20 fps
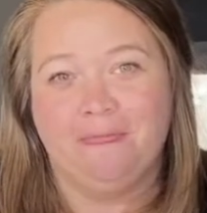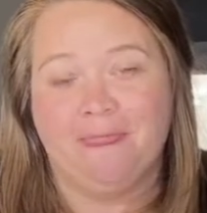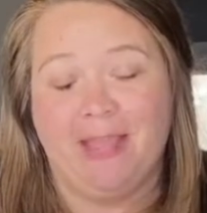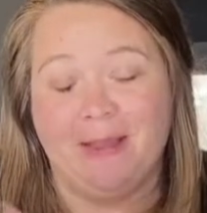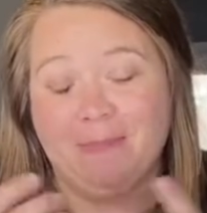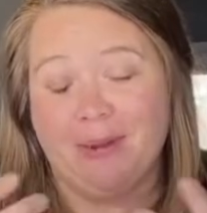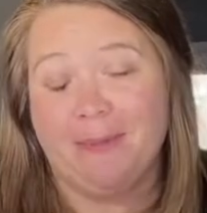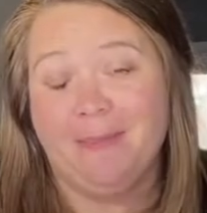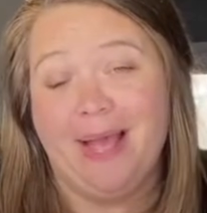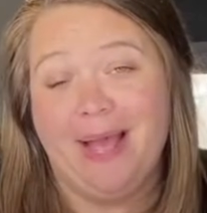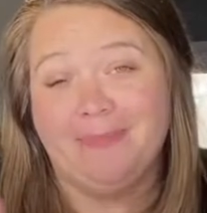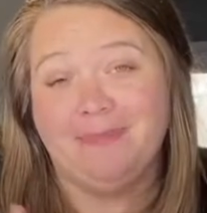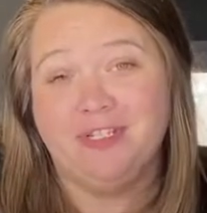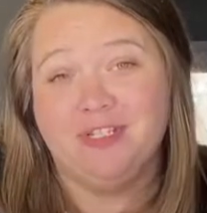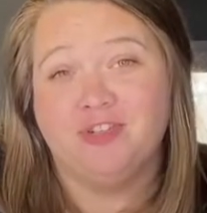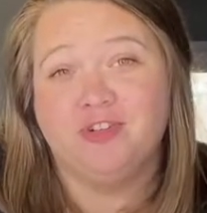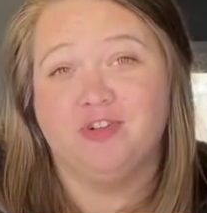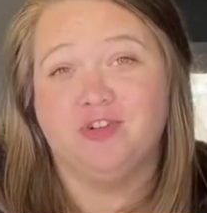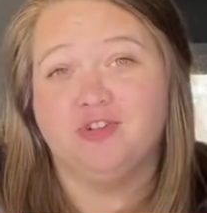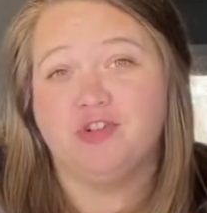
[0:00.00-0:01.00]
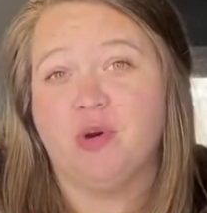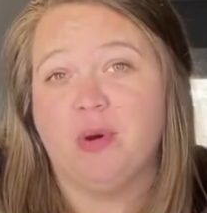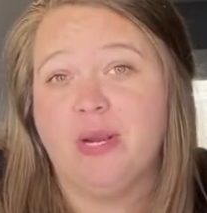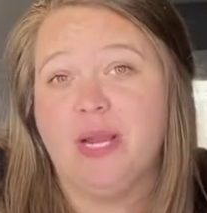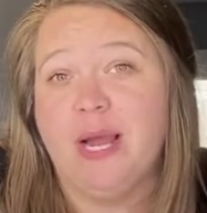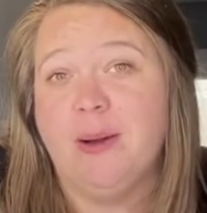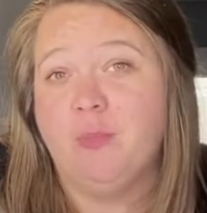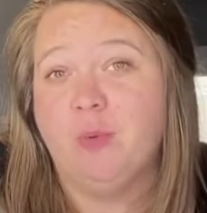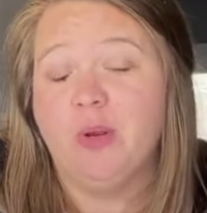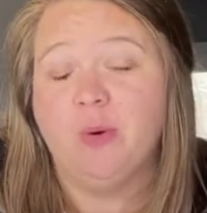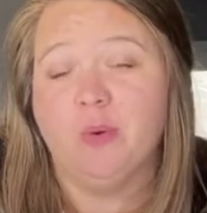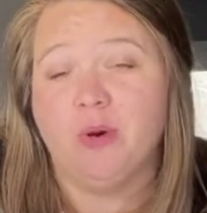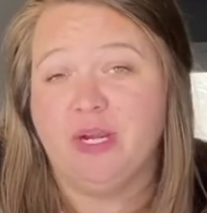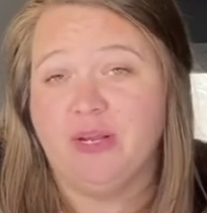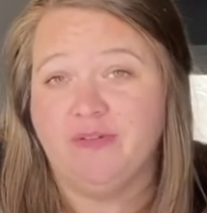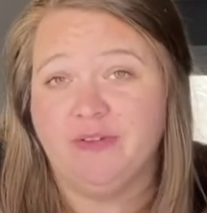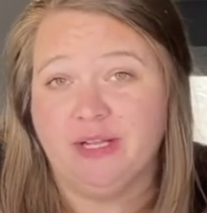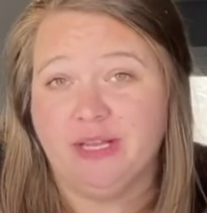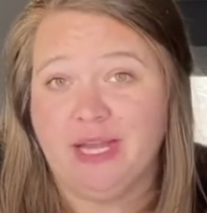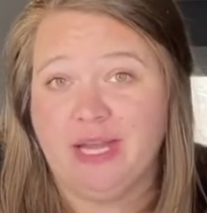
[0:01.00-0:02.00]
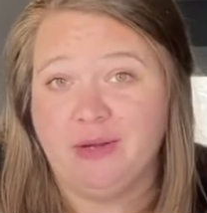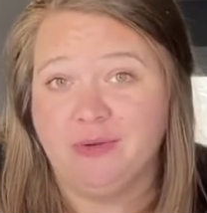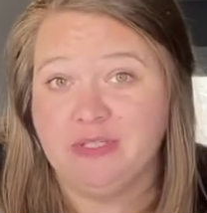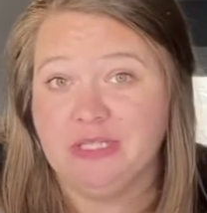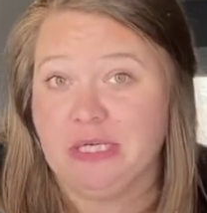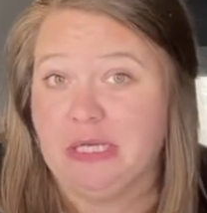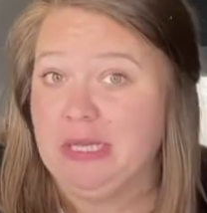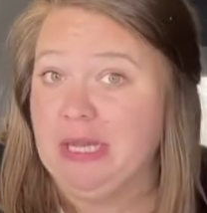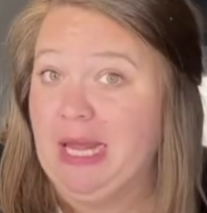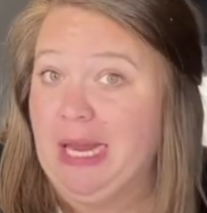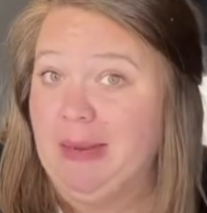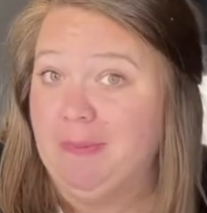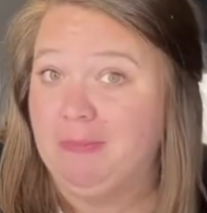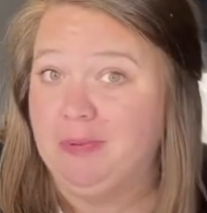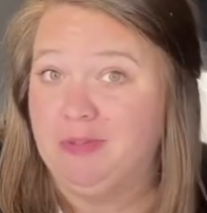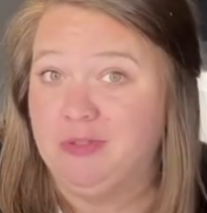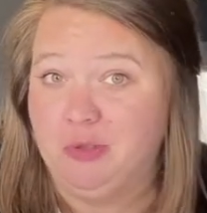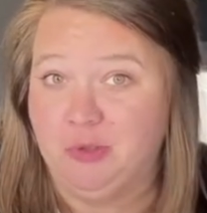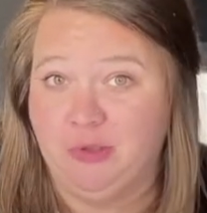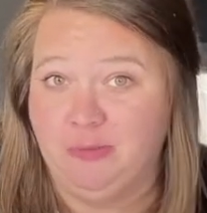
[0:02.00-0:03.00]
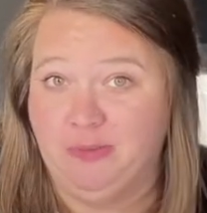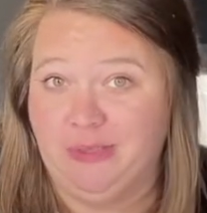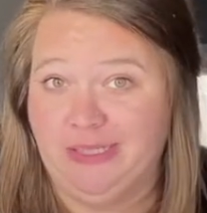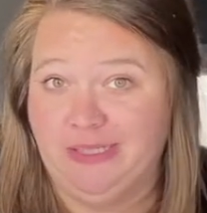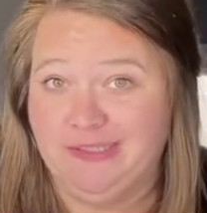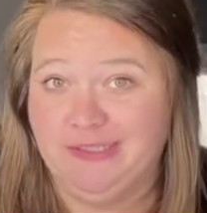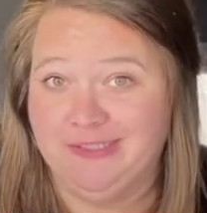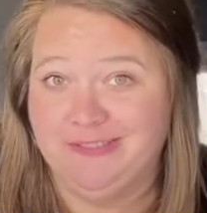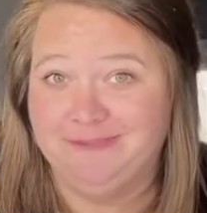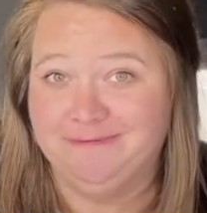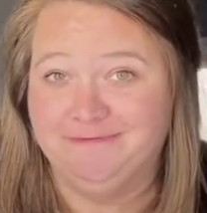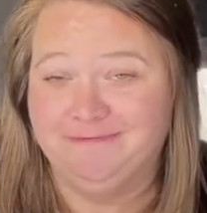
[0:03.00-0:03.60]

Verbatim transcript: At my Baptist church growing up, we weren't even allowed to clap to the beat.